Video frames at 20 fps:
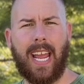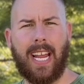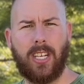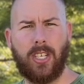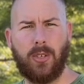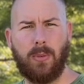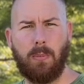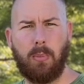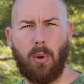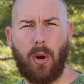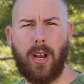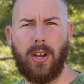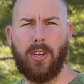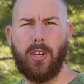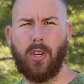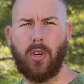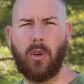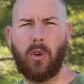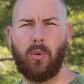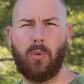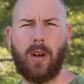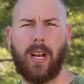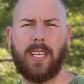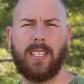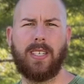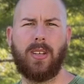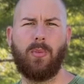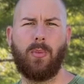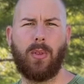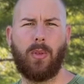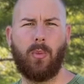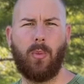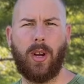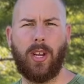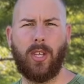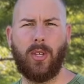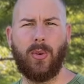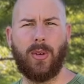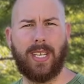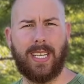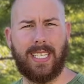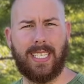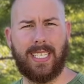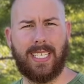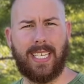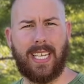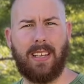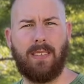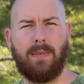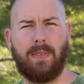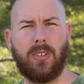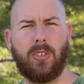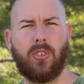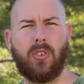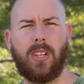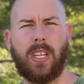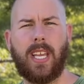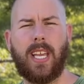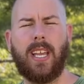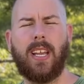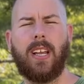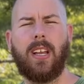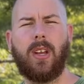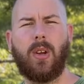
and to broaden your horizon with what you can see visually